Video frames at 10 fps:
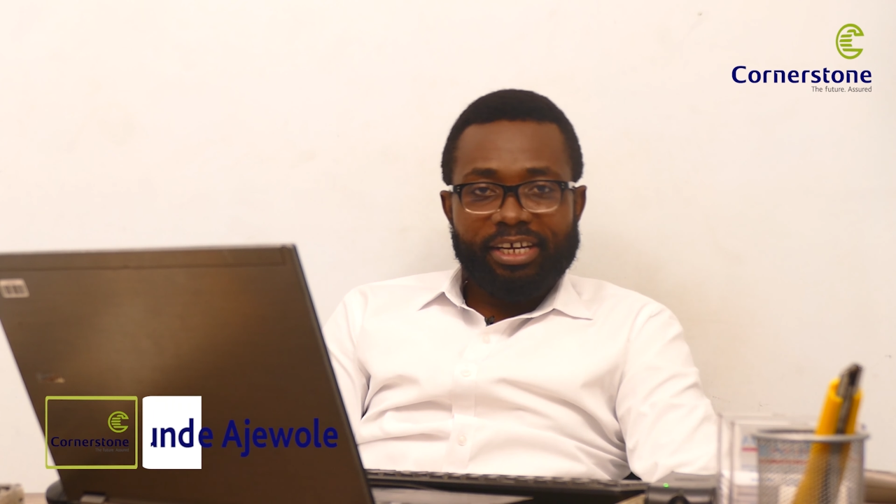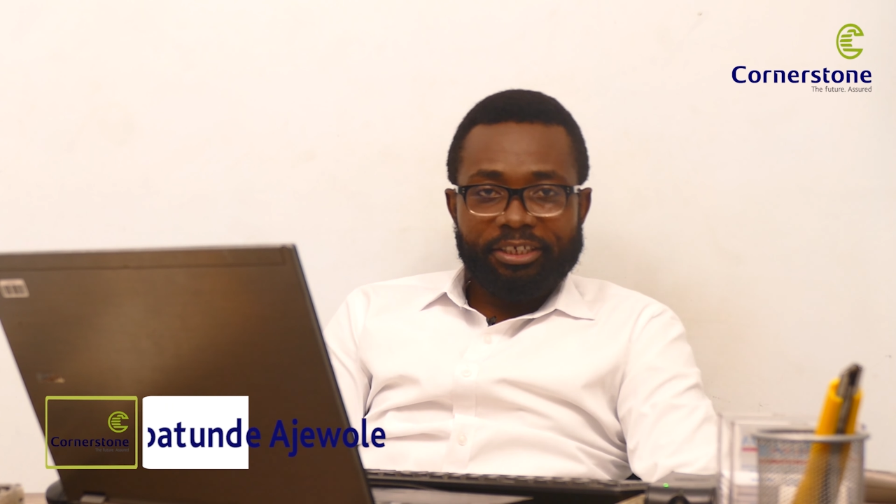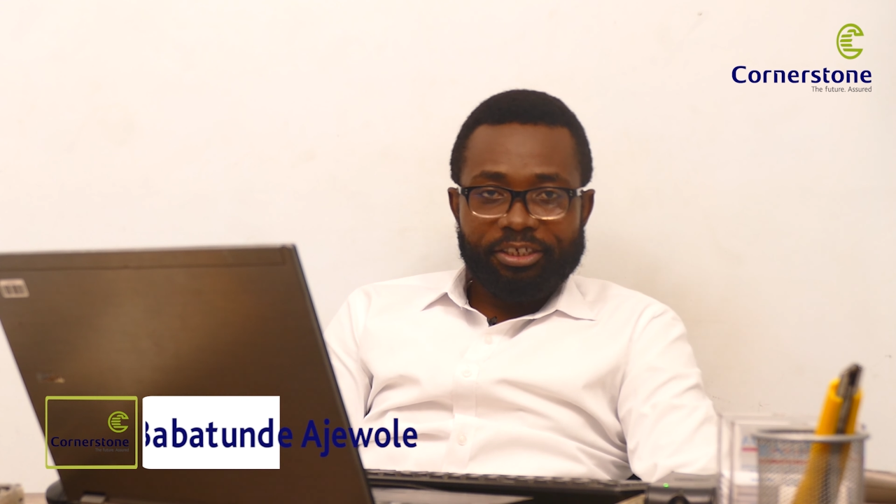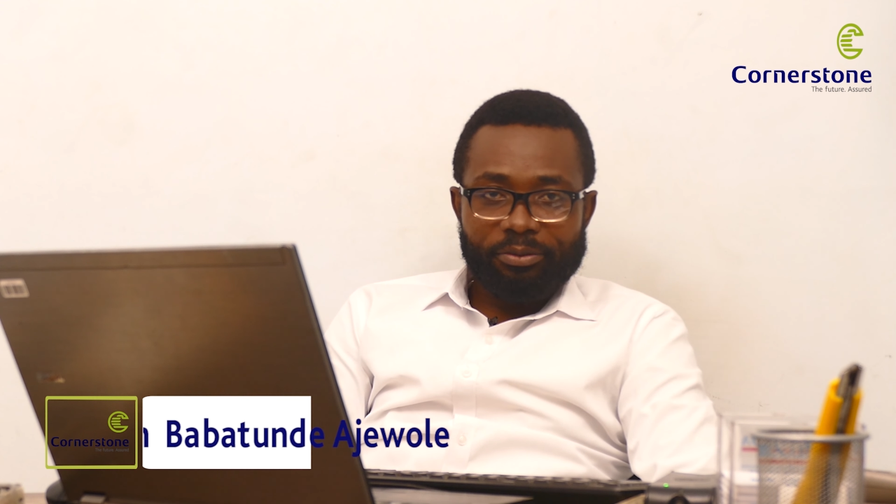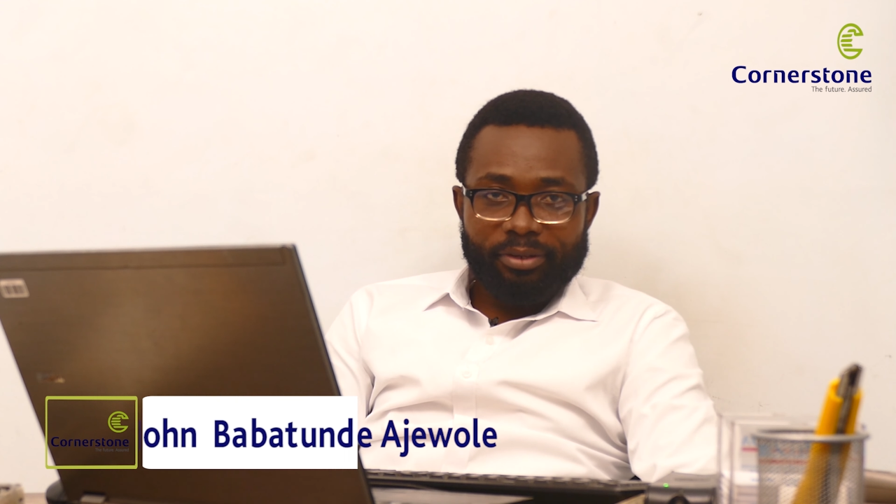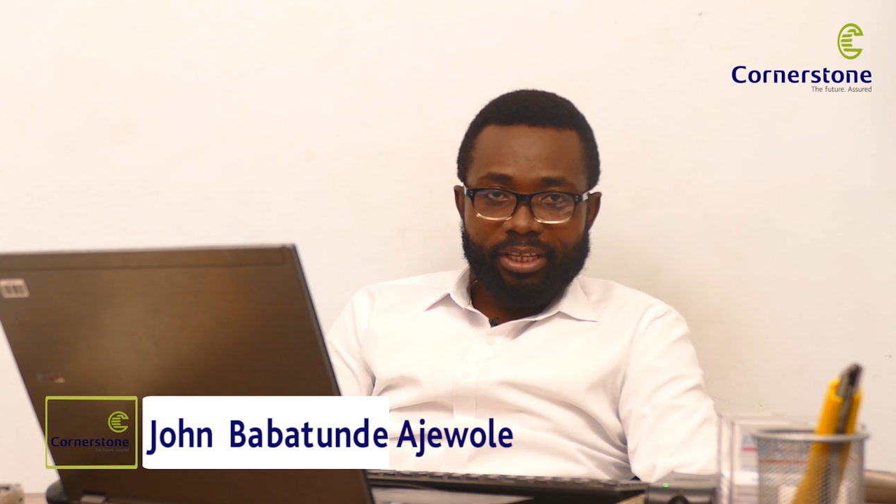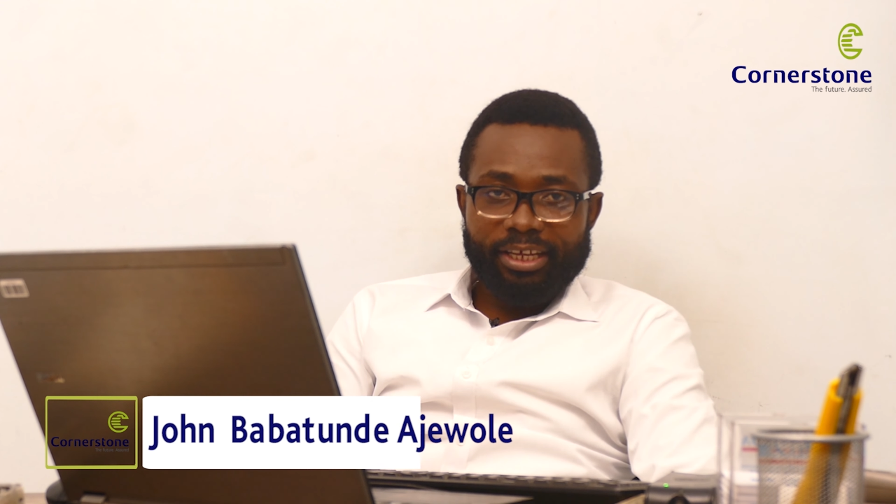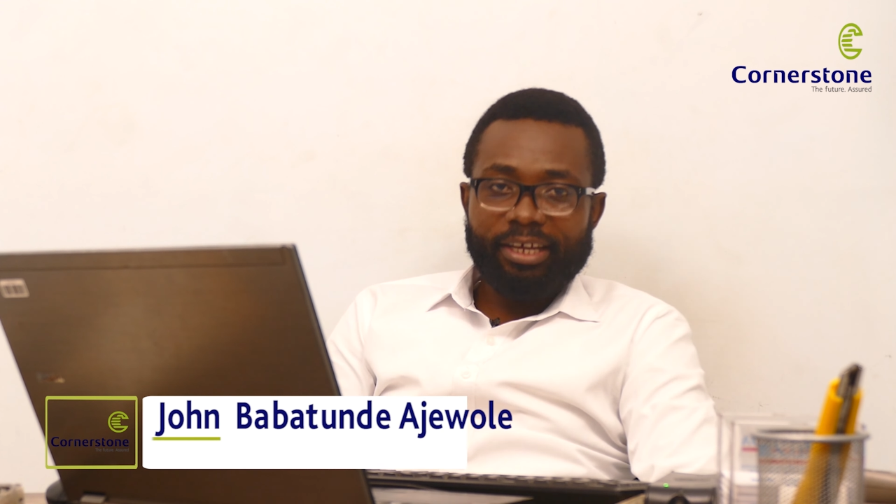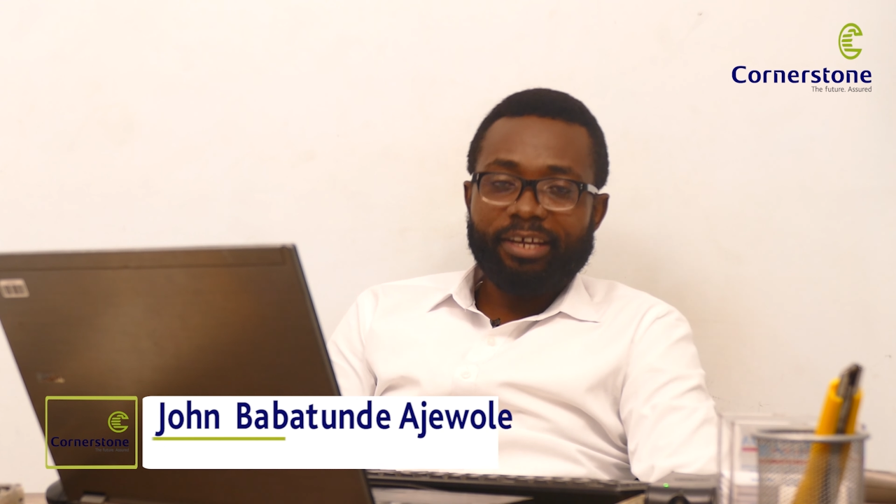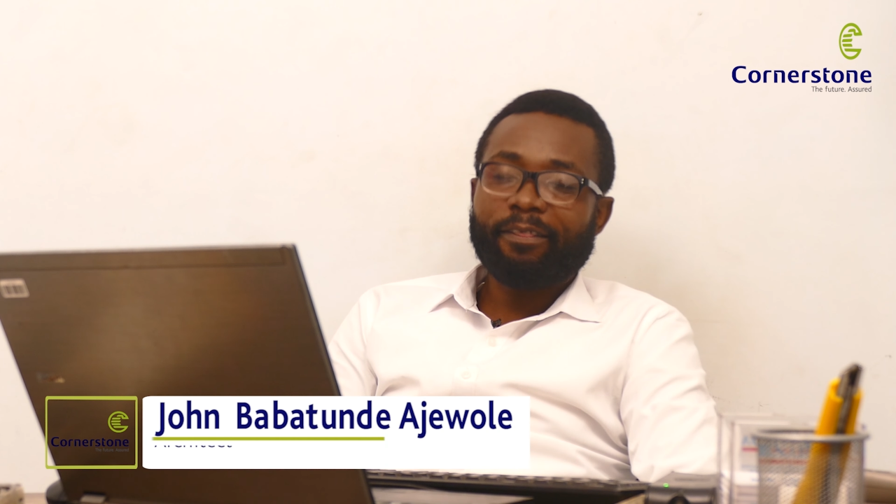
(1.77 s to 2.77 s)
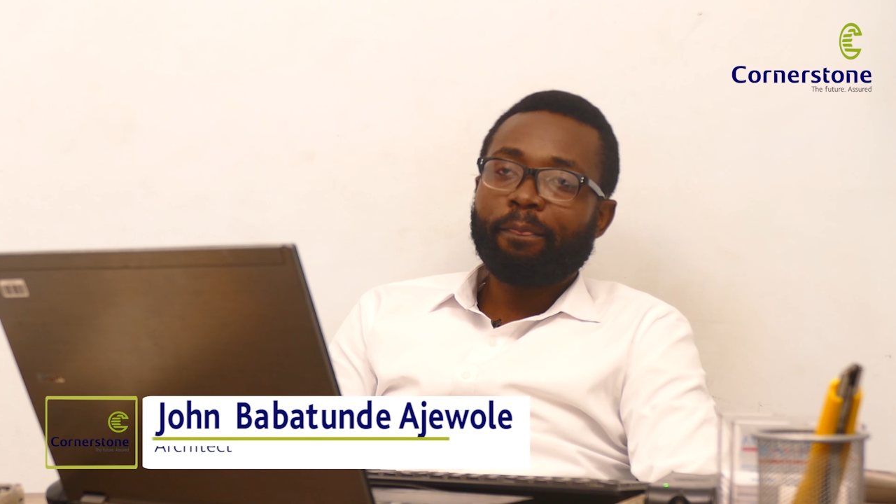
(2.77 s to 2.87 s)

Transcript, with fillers: Ajewole.